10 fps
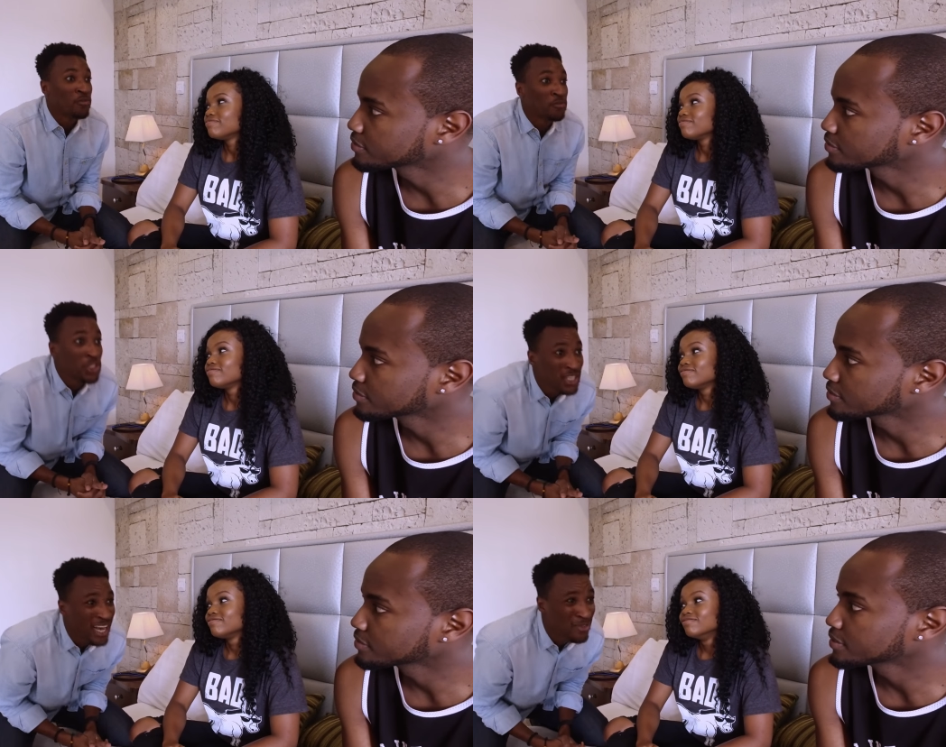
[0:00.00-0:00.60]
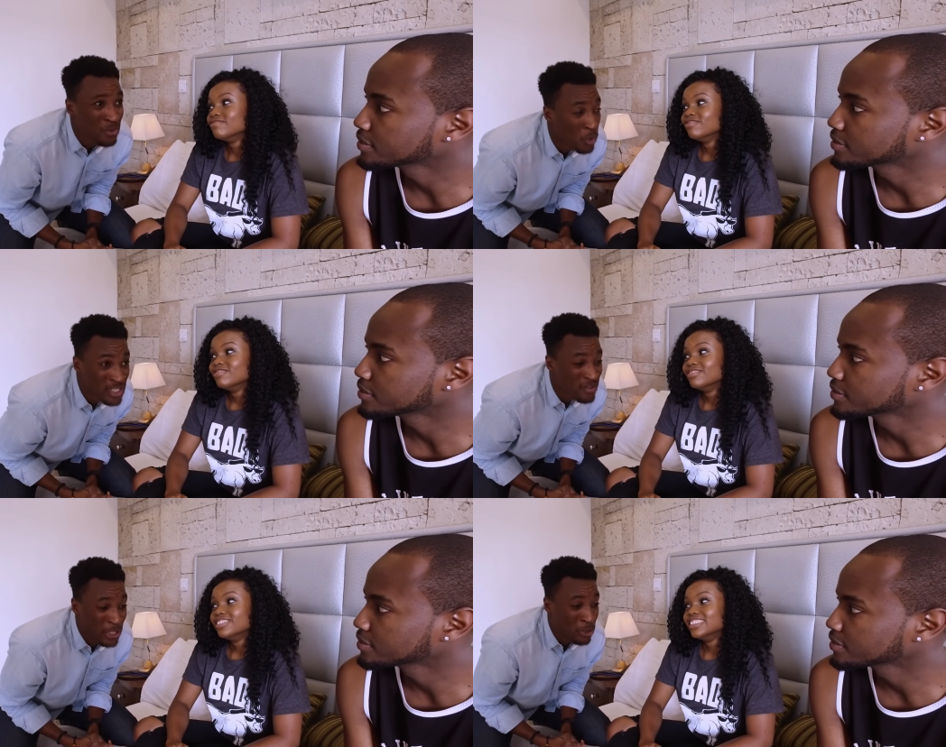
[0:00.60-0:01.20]
Speaker 1: fish and
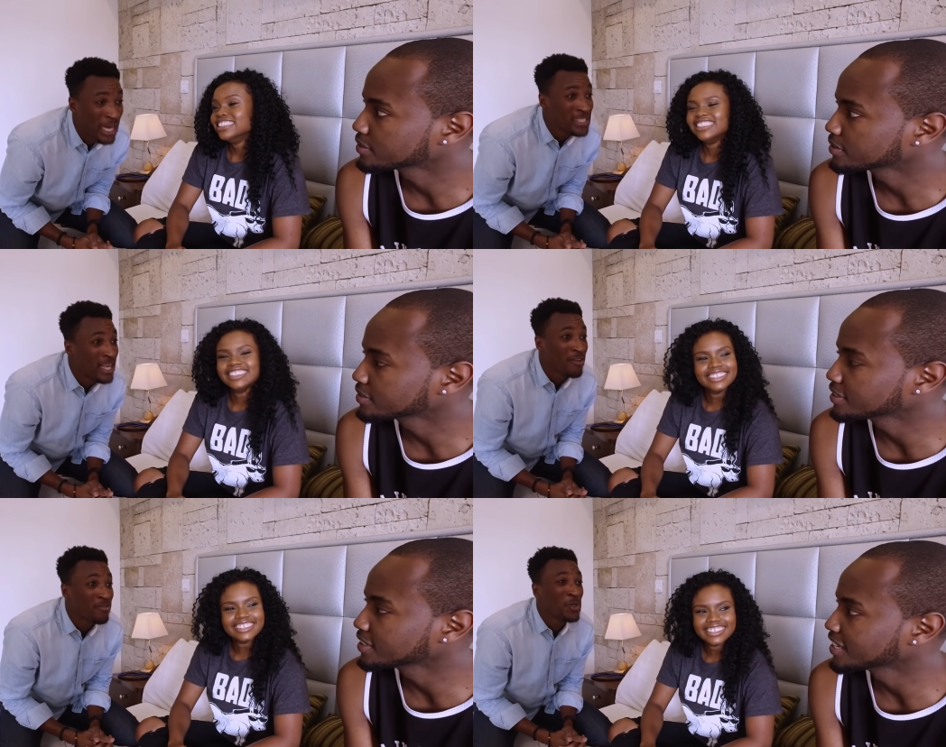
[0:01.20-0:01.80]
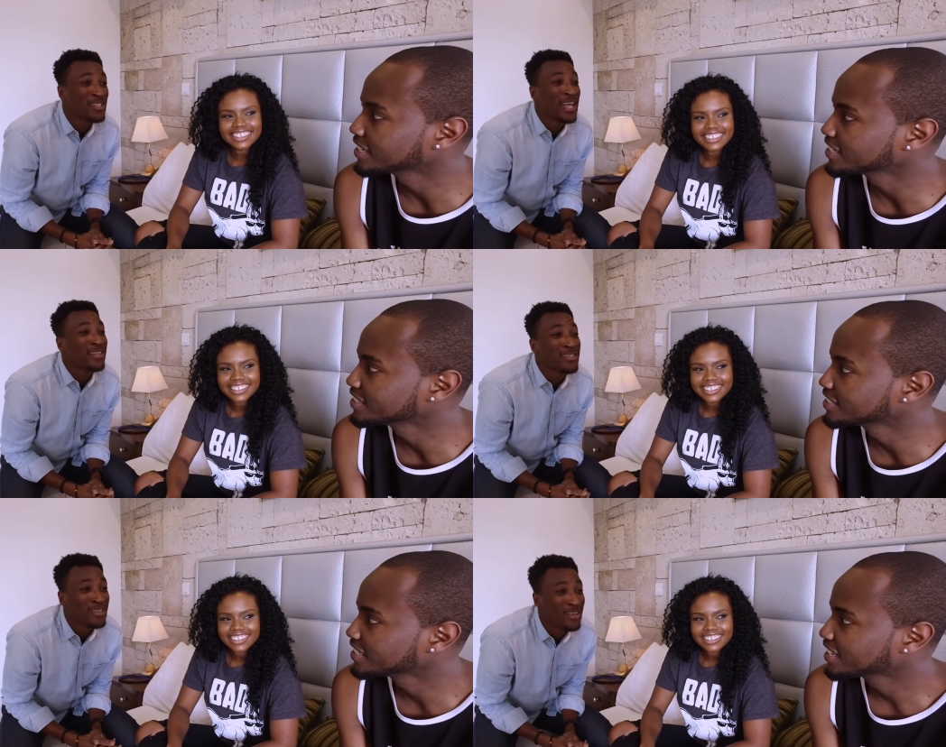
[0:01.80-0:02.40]
whatever you guys have. Yeah. What's
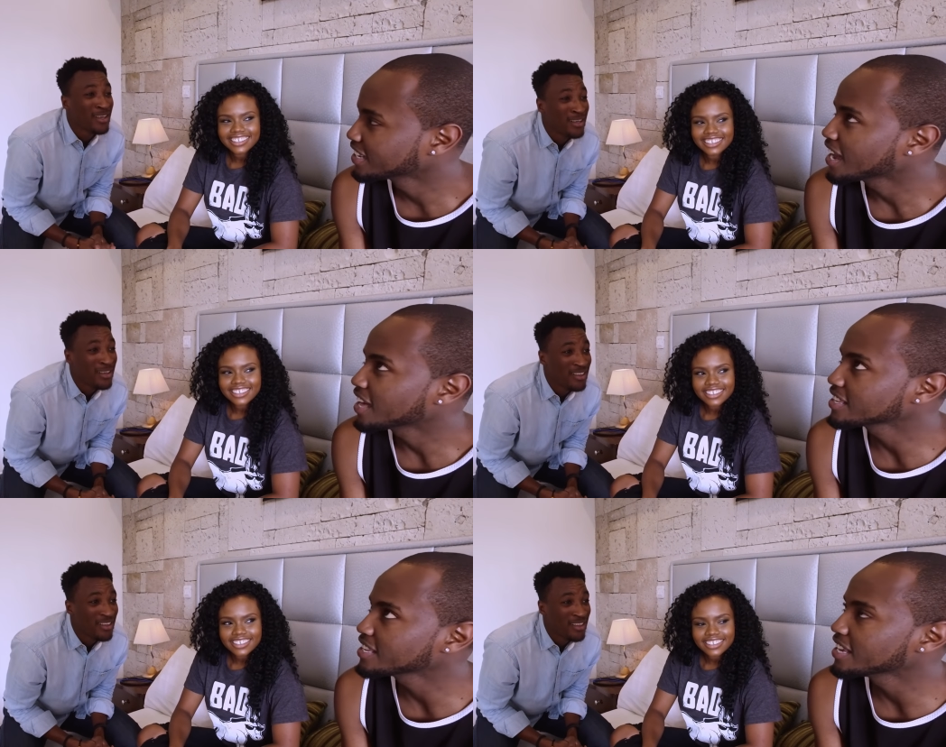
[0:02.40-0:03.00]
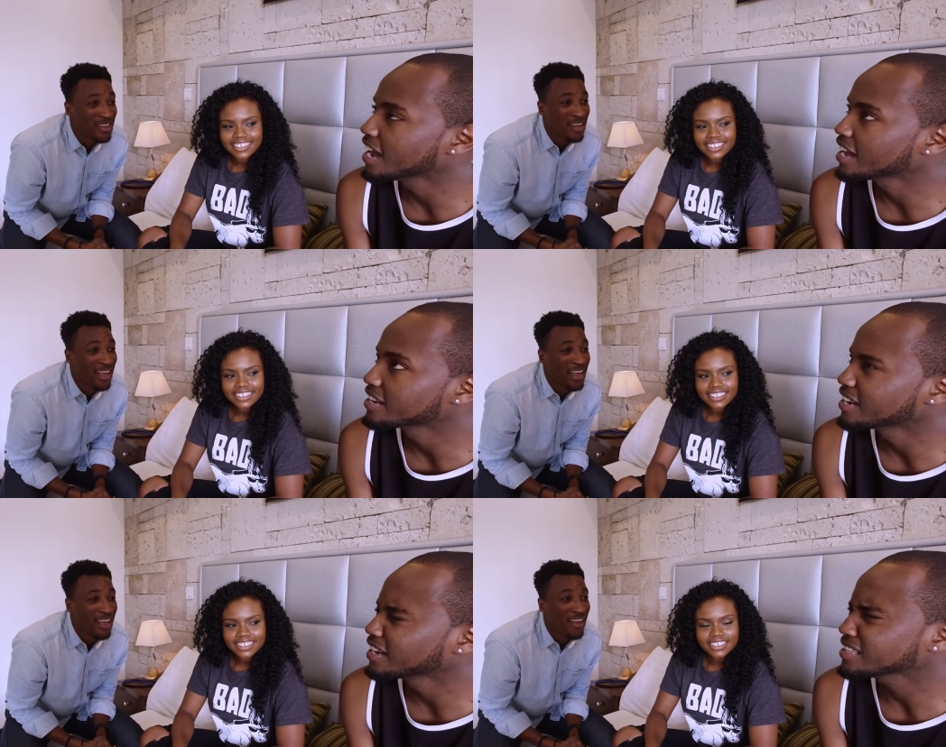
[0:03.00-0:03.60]
that?
Speaker 2: I think he
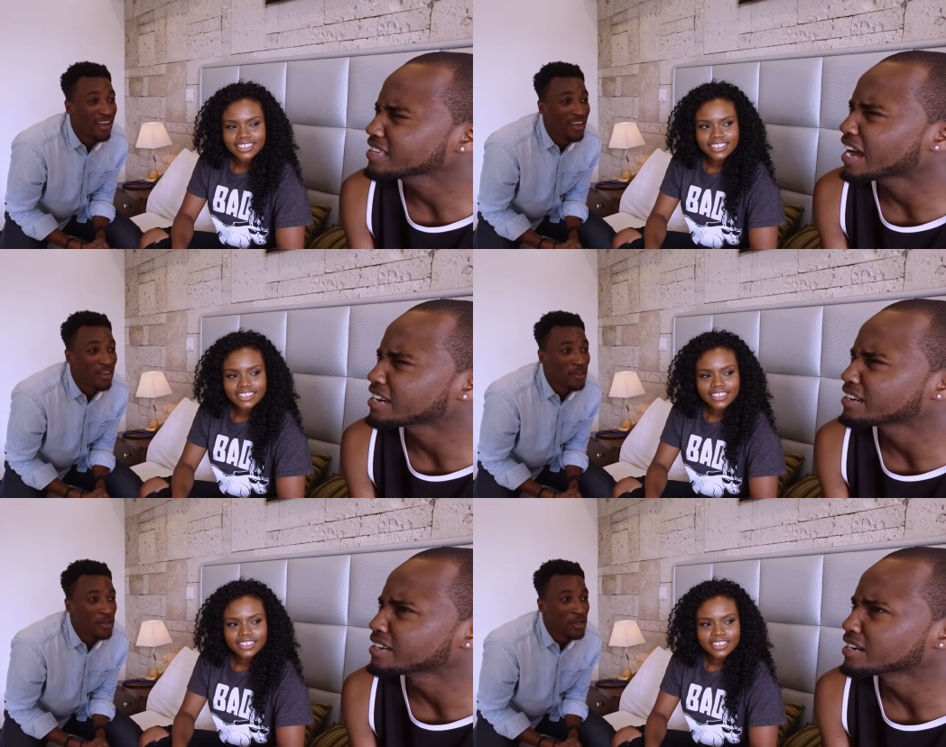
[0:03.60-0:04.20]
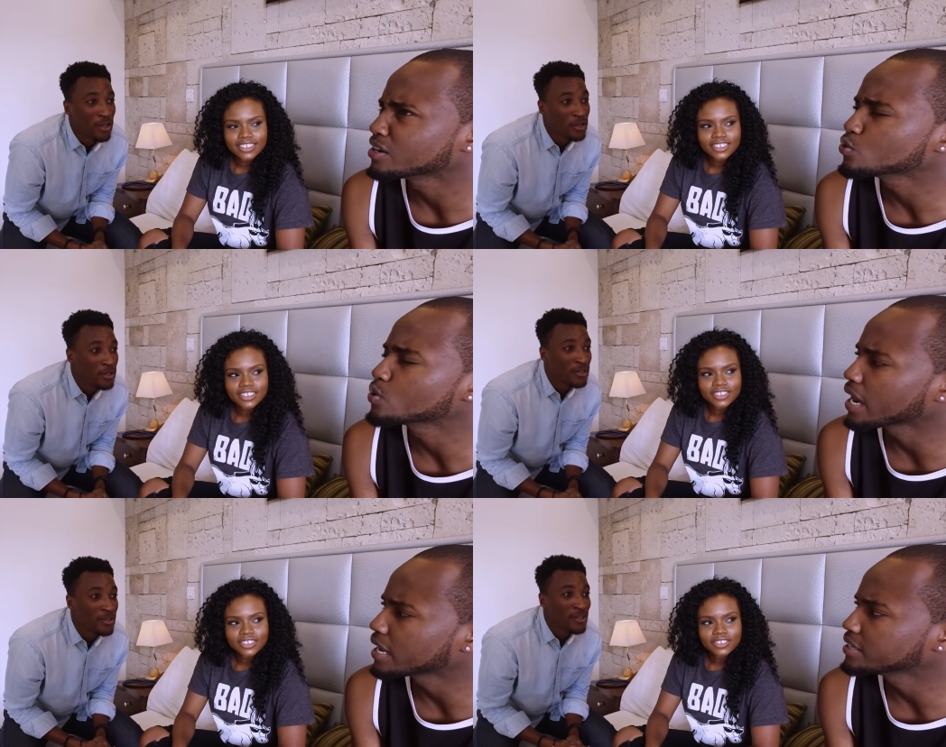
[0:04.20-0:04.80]
had uh, I think he had uh,
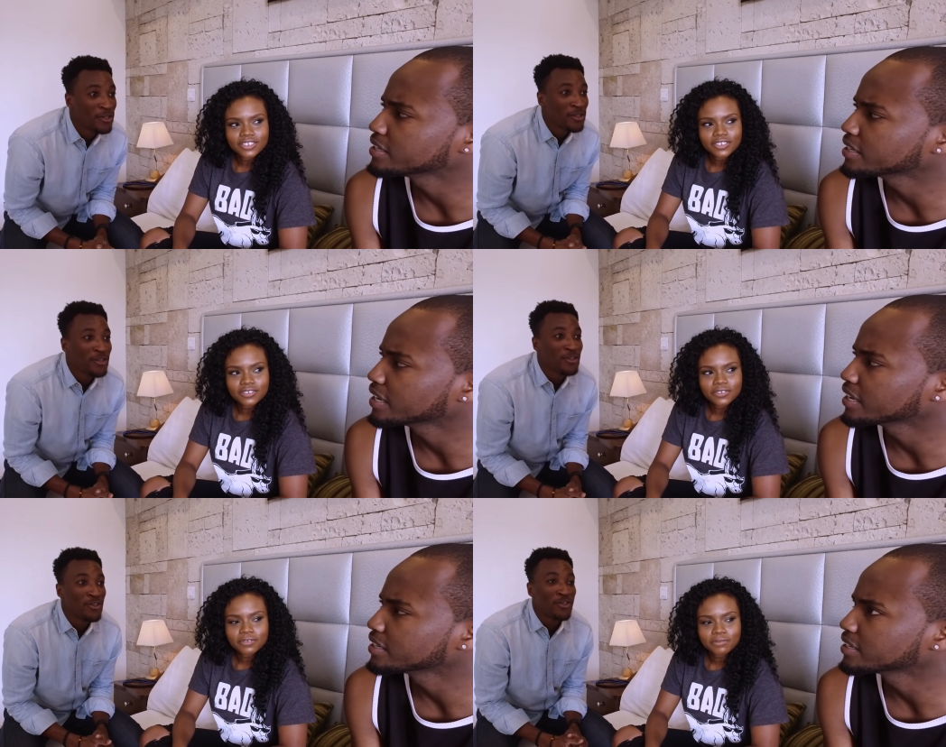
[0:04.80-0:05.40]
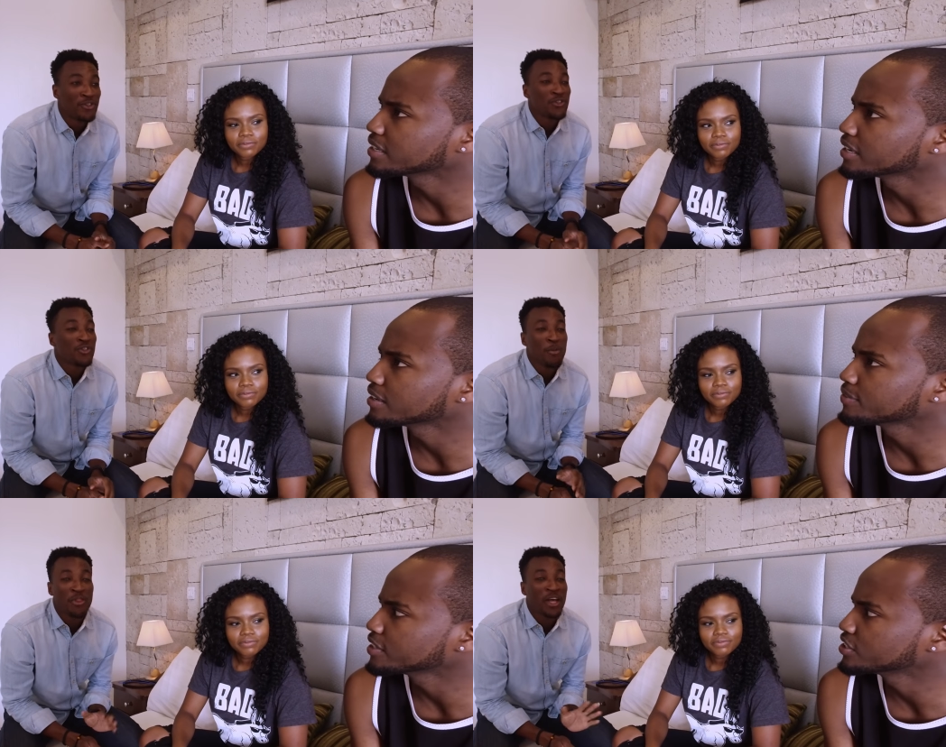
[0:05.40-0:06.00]
ugali and uh,
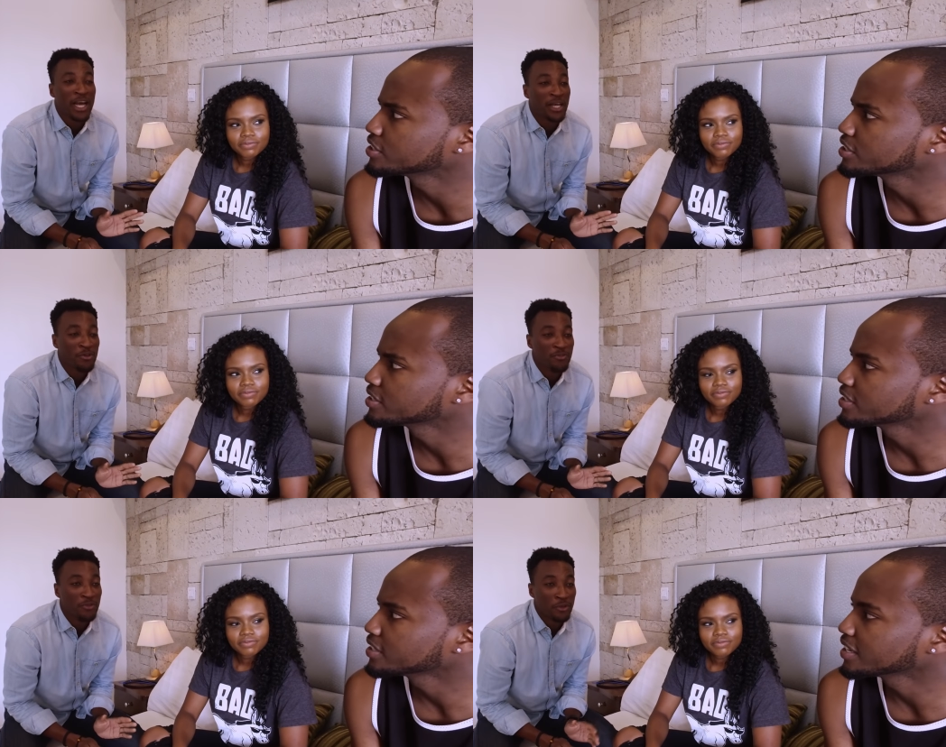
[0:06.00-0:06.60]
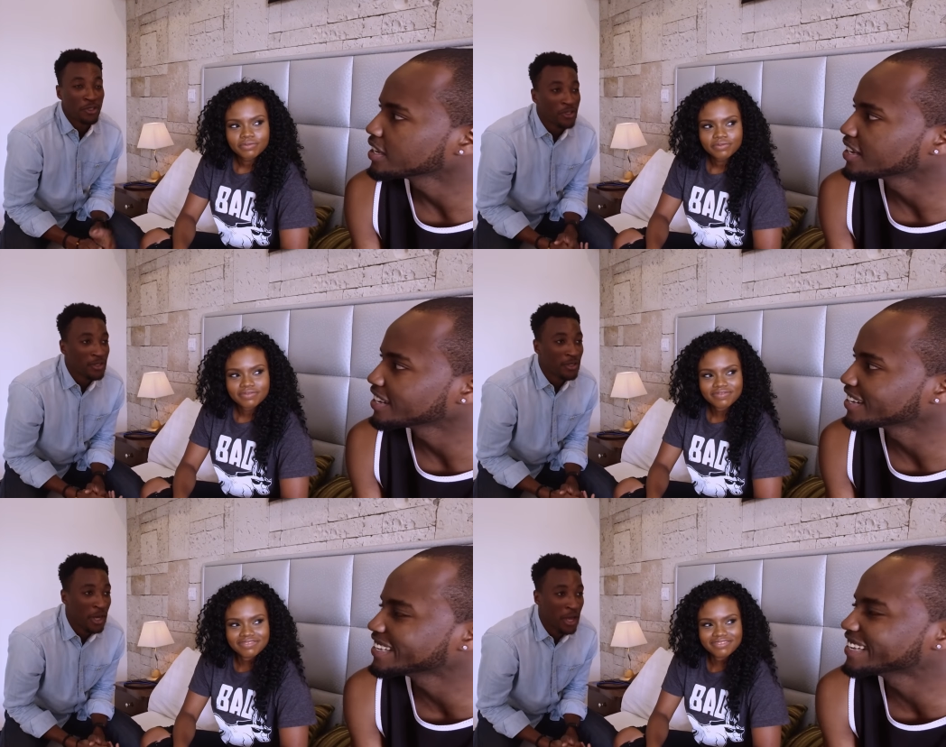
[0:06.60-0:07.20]
some fish. other kind of food. Yeah.